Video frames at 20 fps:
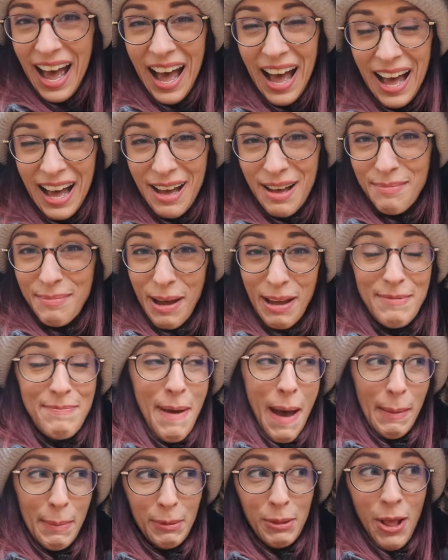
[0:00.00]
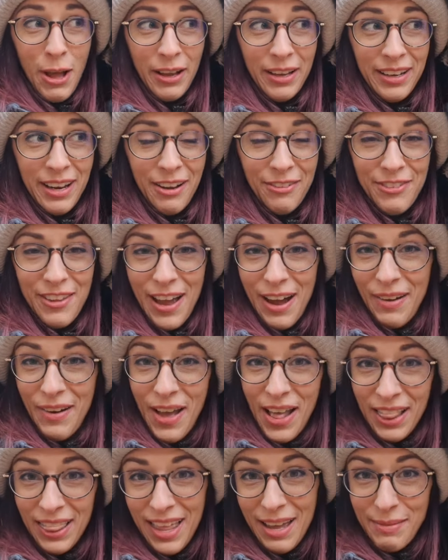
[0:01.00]
I've babbled long enough now.
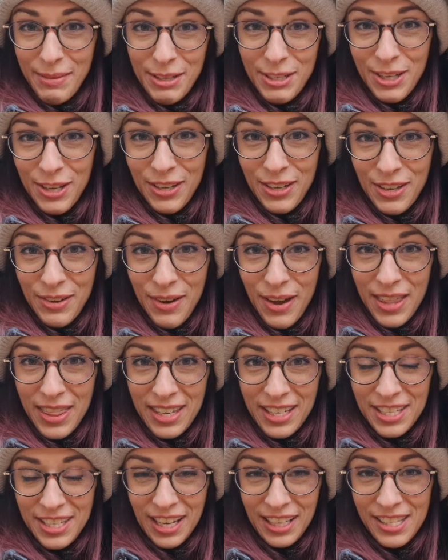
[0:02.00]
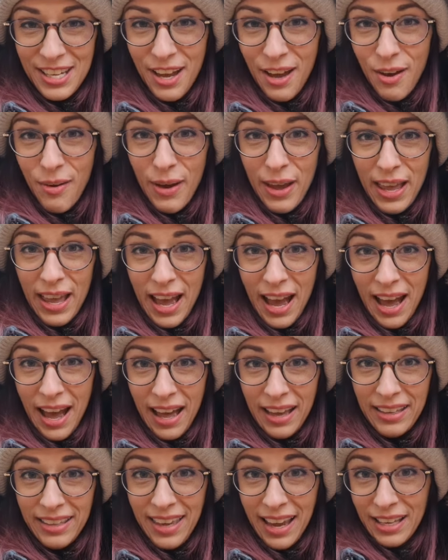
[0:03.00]
Let me show you the Chateau.
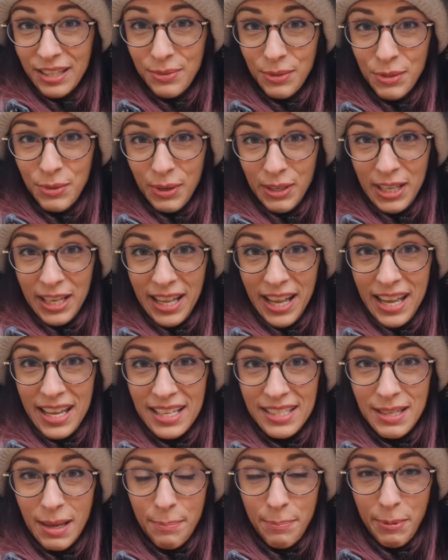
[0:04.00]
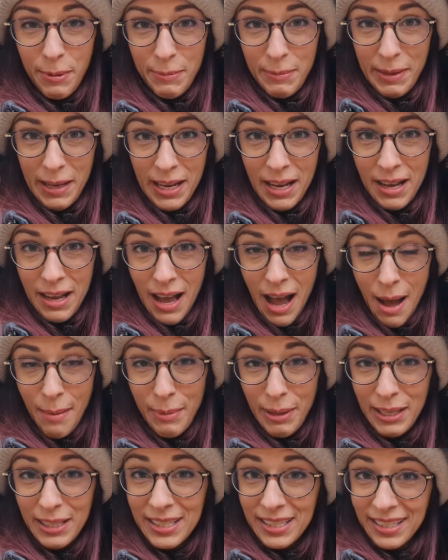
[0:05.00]
Guess which one it is. Put me a
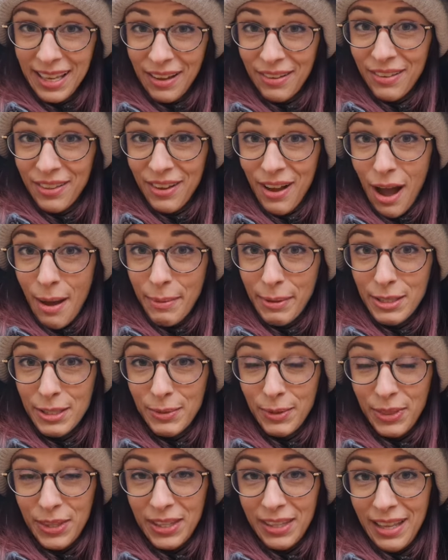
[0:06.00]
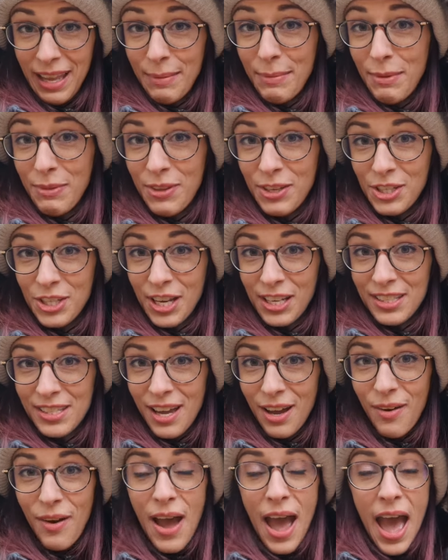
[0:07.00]
comment down in the comments with the name of the
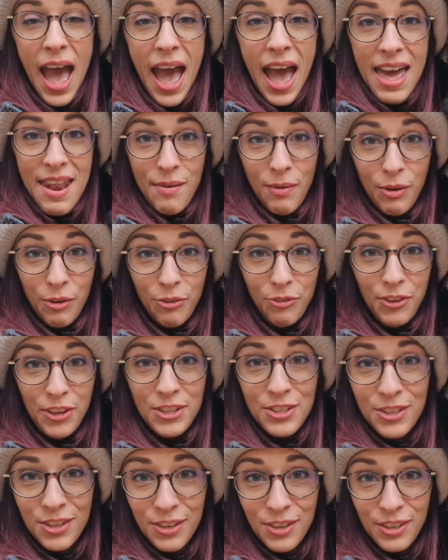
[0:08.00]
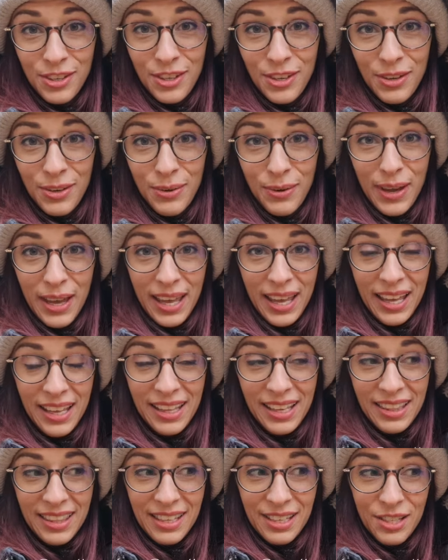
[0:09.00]
Chateau, and I will feature you
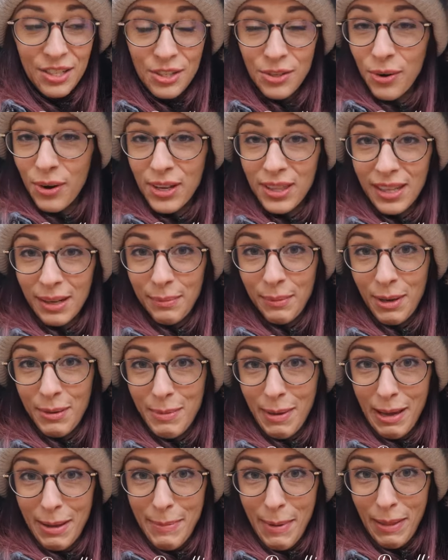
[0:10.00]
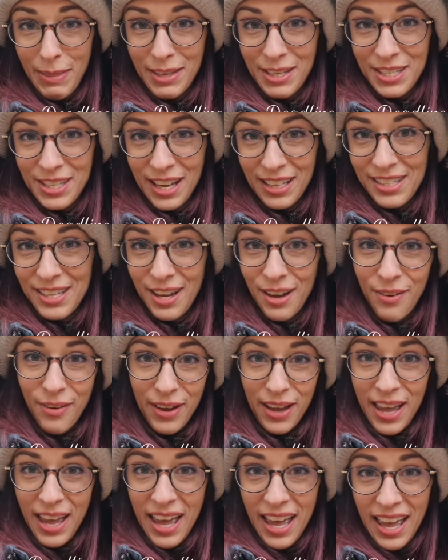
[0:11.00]
in the short that I'm going to make about the Chateau
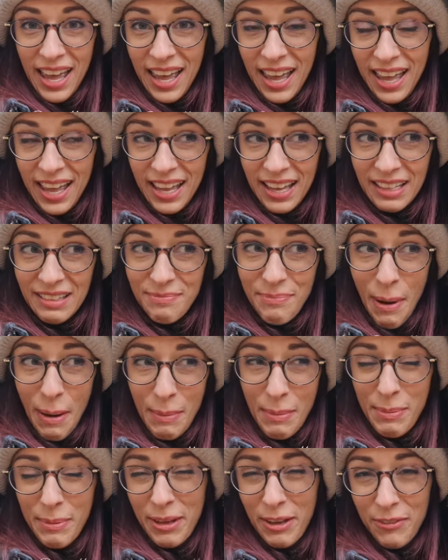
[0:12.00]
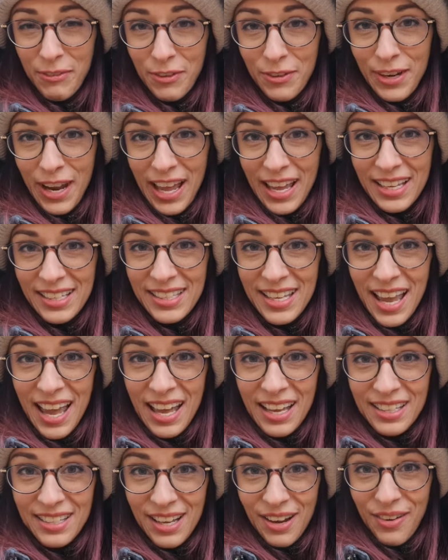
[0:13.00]
in probably a few days.
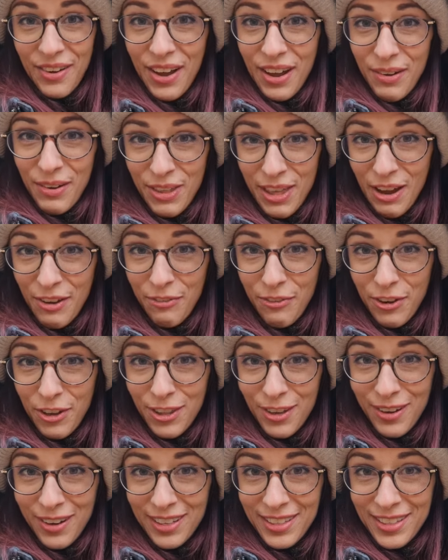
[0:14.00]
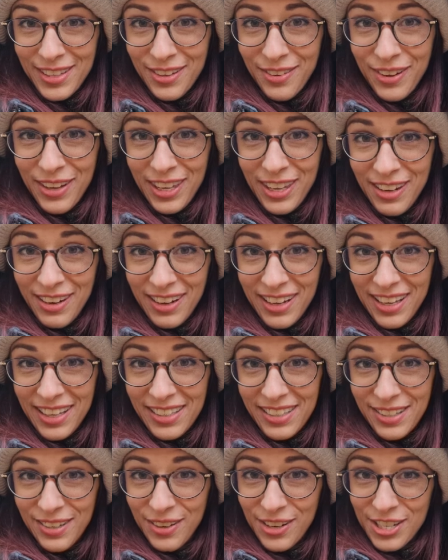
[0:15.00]
So, without further ado, here
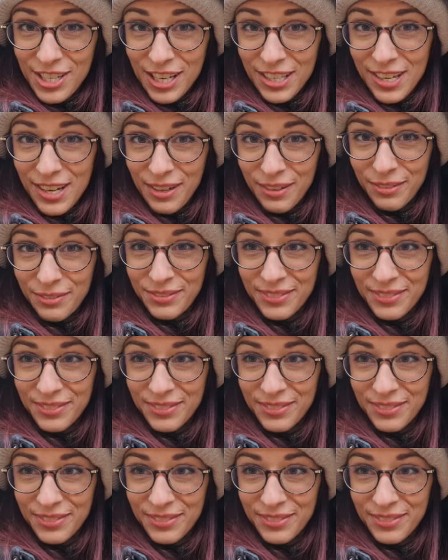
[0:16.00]
is your Chateau.